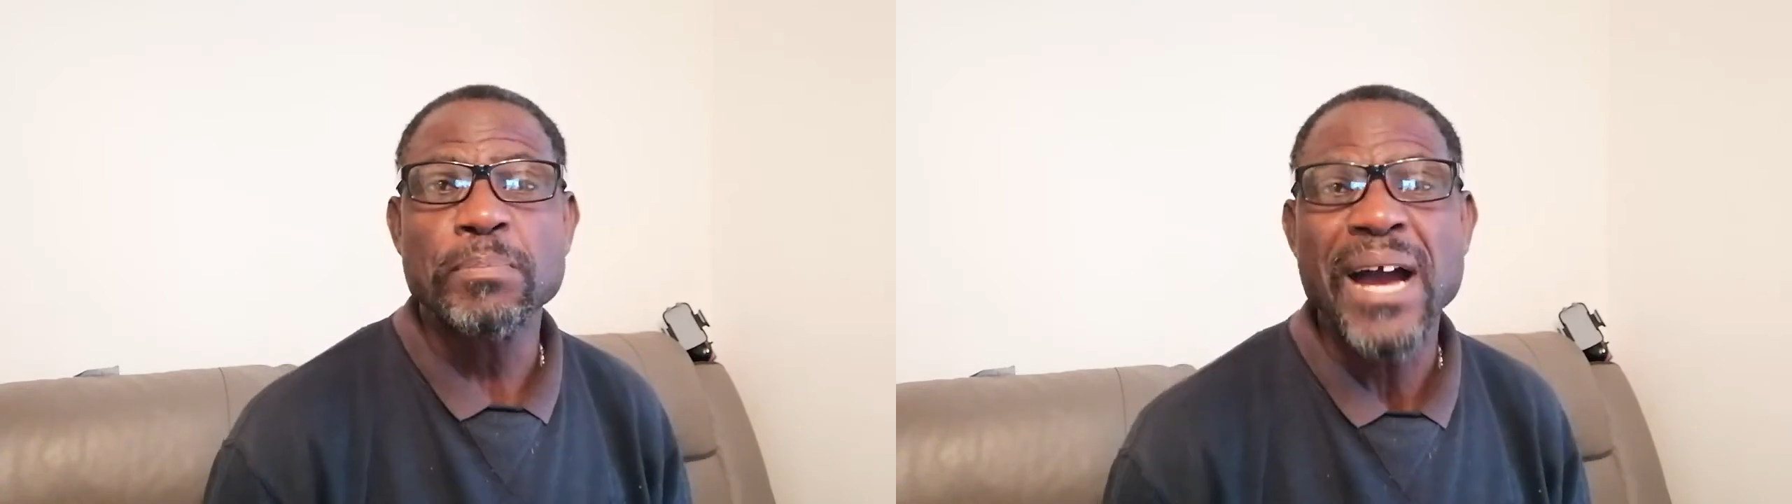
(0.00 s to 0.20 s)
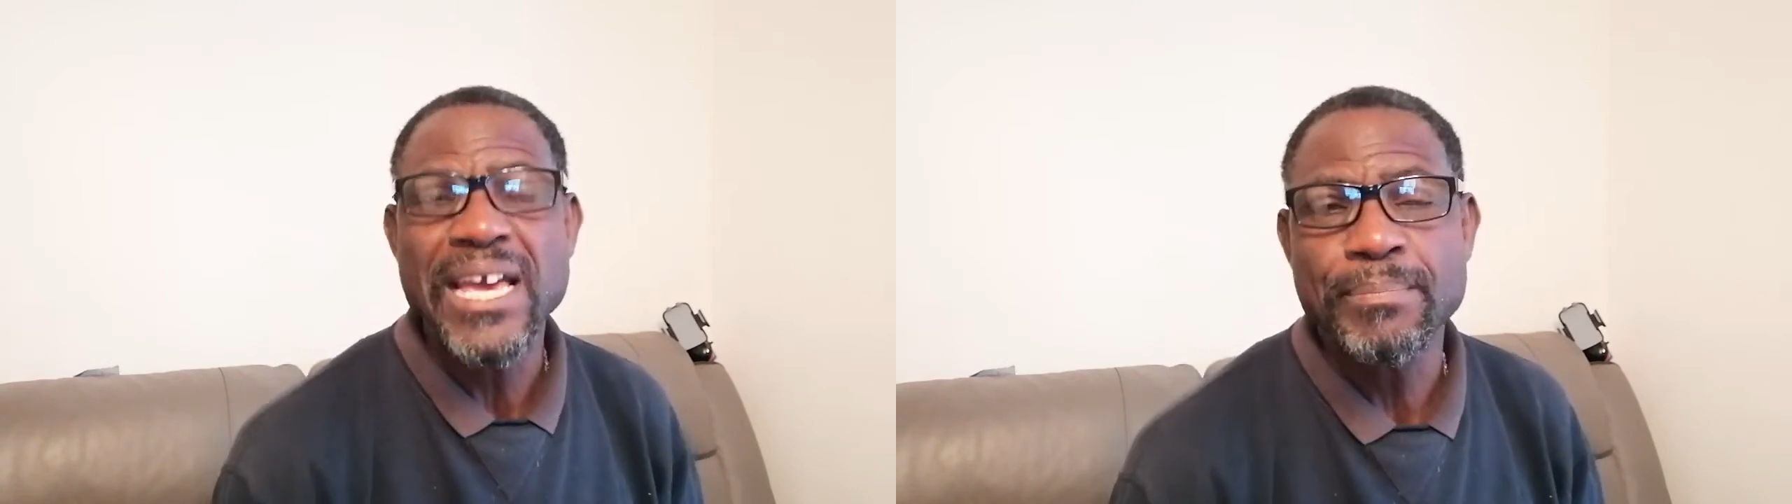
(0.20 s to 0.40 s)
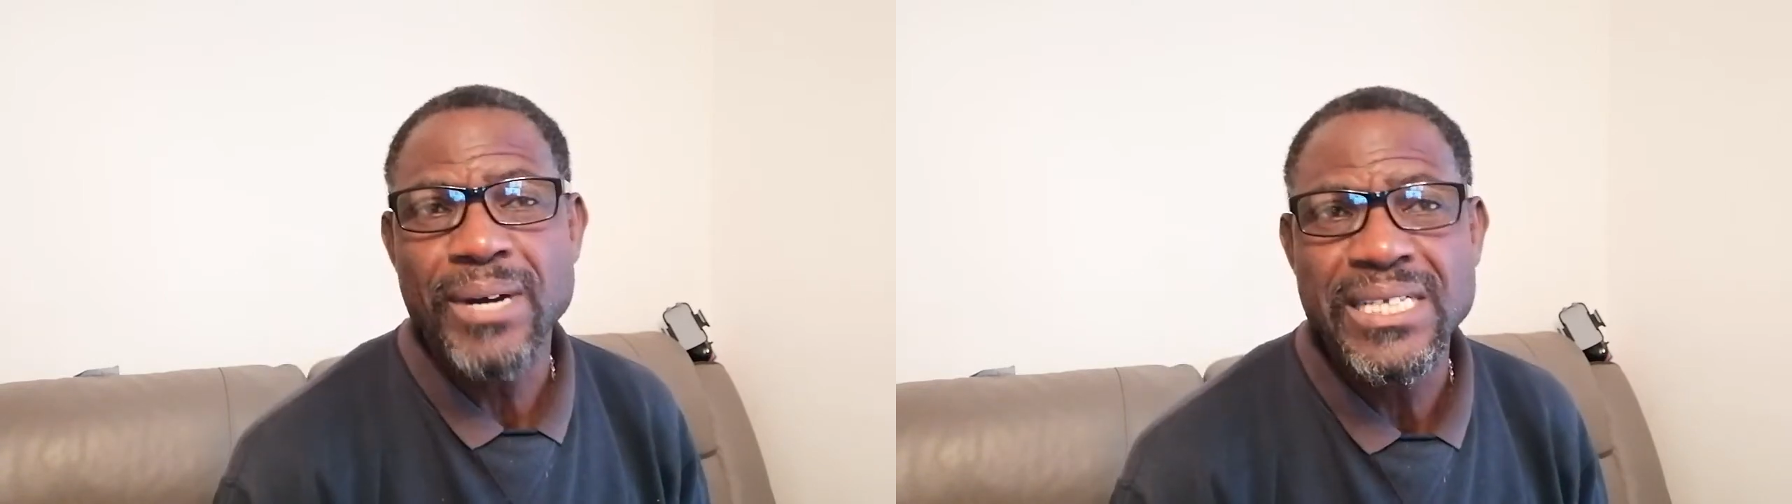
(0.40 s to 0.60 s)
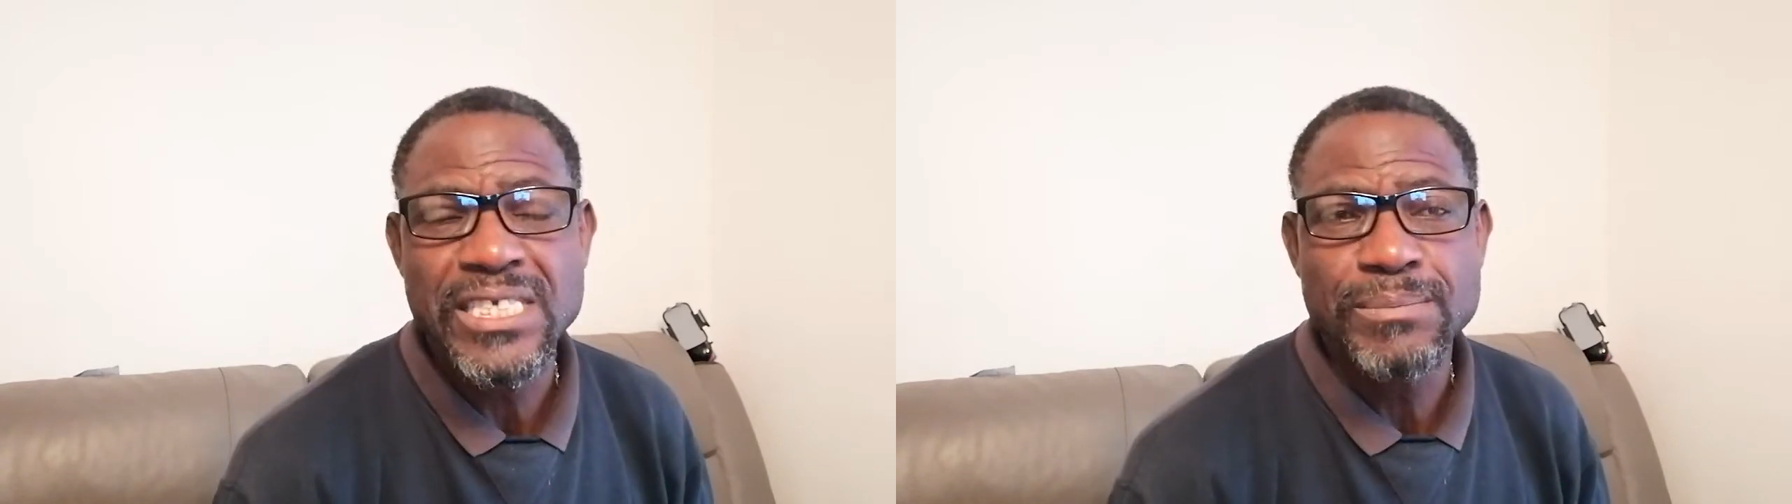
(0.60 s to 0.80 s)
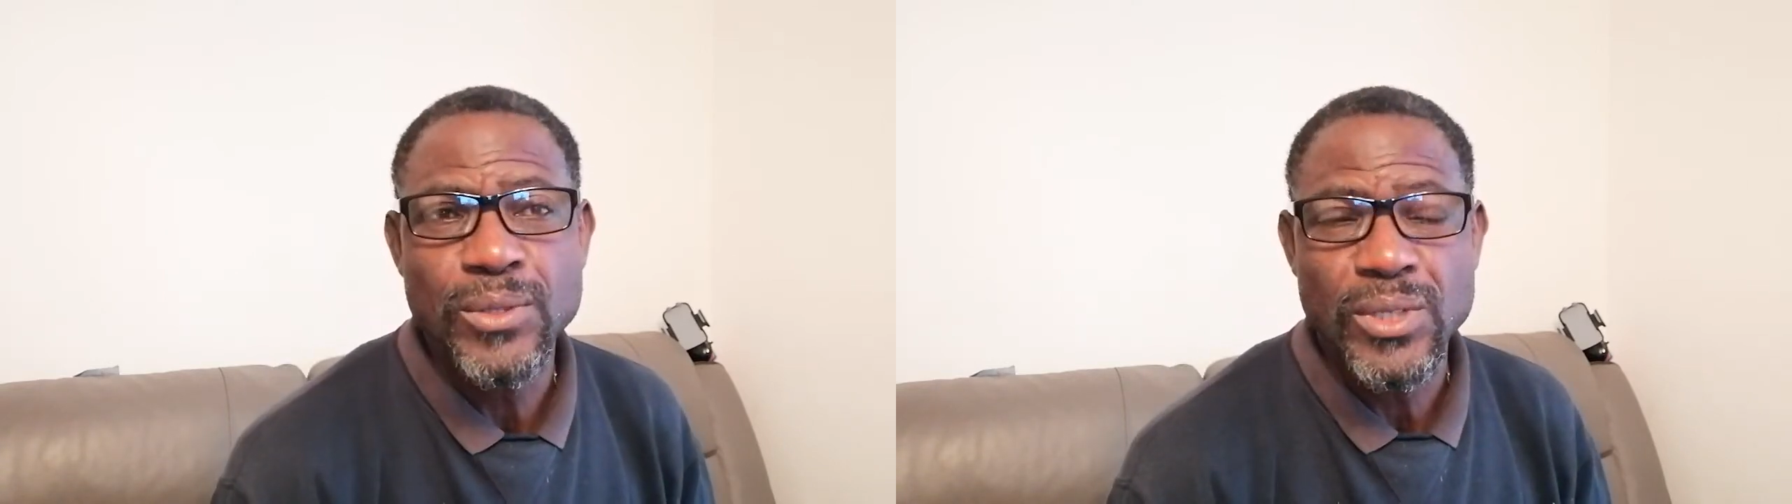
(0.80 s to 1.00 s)
pipe and
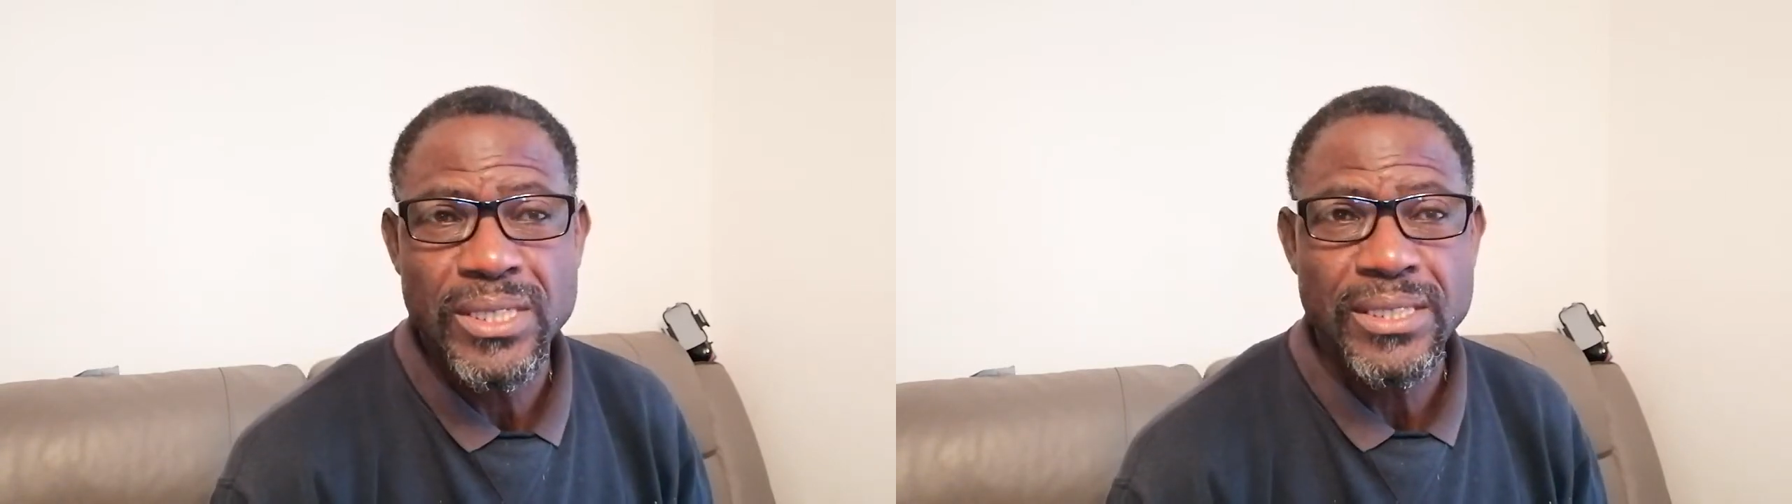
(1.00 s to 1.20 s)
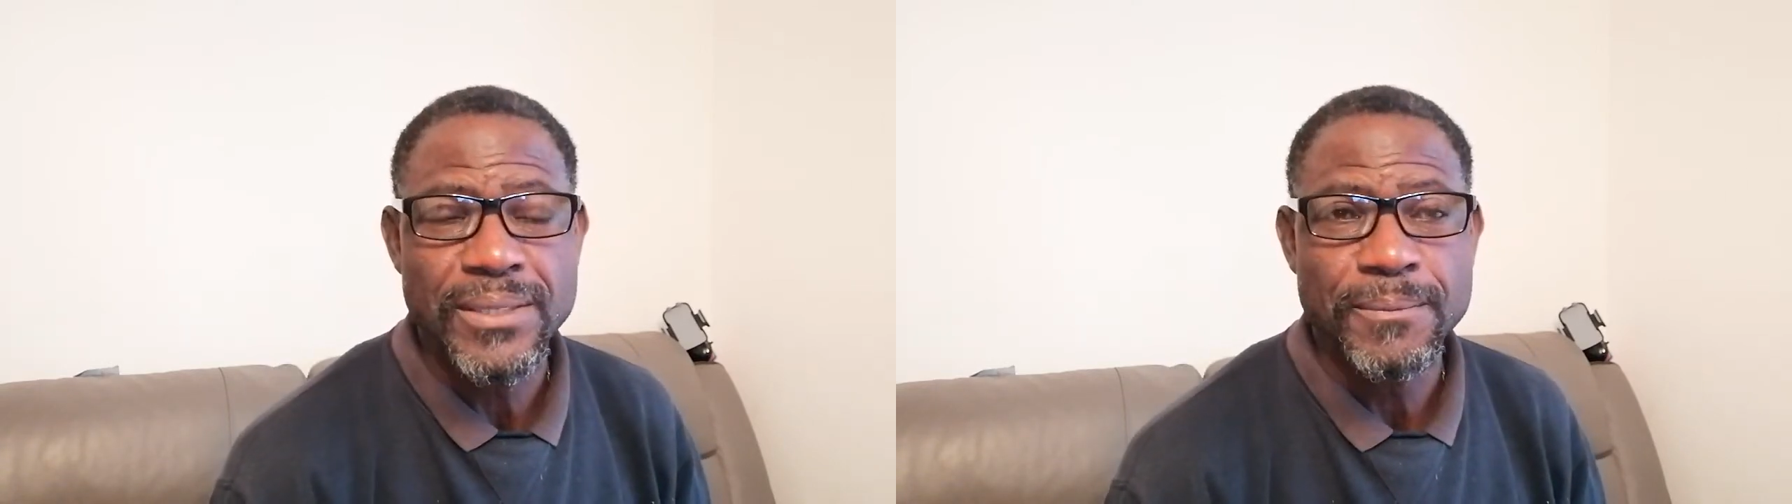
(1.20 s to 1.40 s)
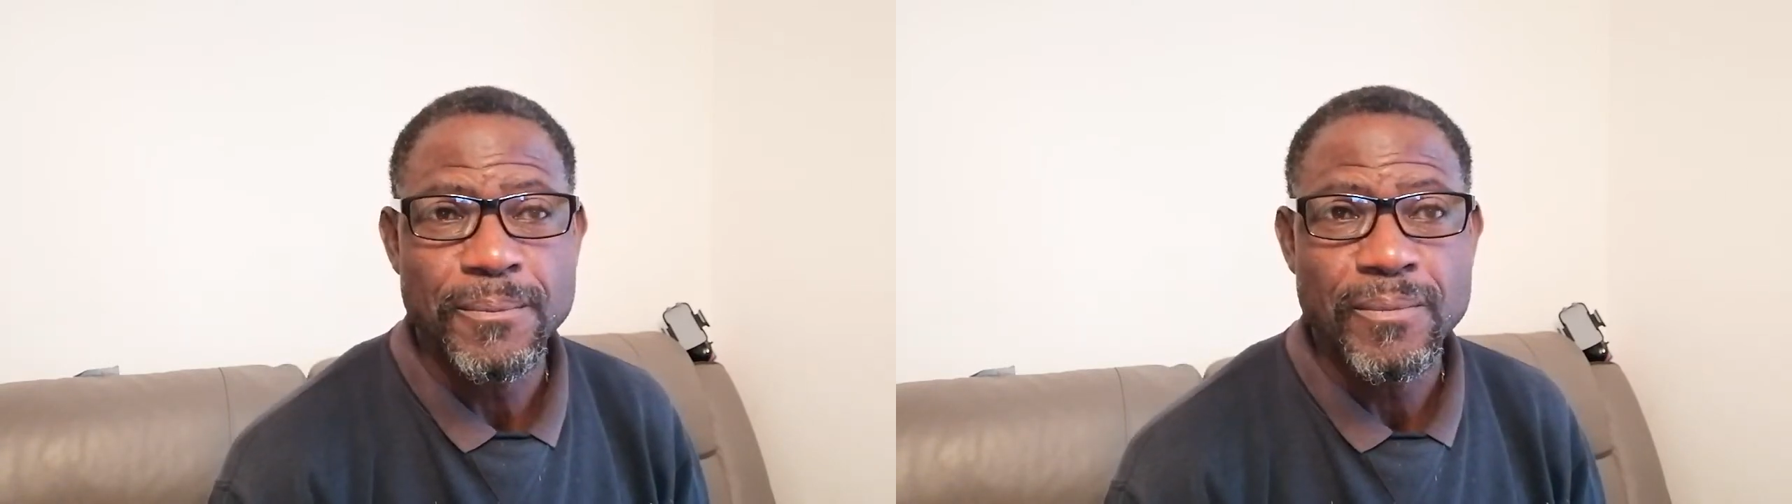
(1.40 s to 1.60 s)
smoke it.